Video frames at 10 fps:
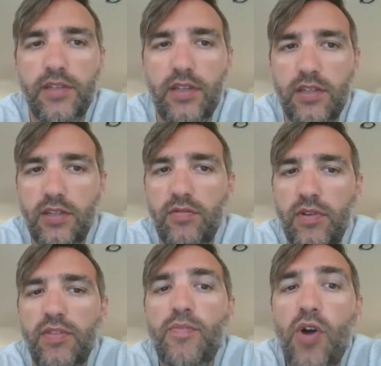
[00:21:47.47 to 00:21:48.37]
Continue
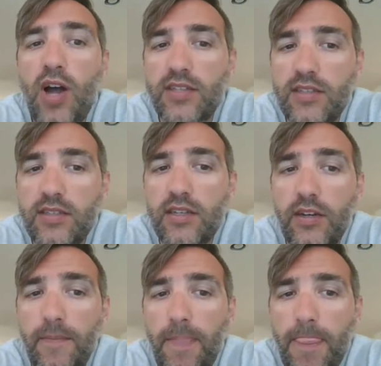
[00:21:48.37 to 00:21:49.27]
on with mosses
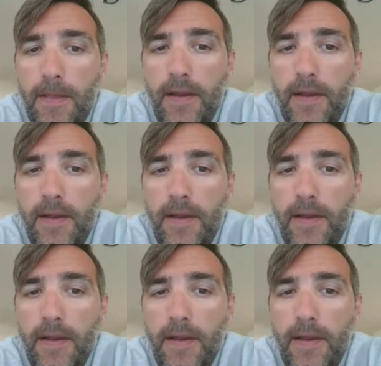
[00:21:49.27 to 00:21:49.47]
here.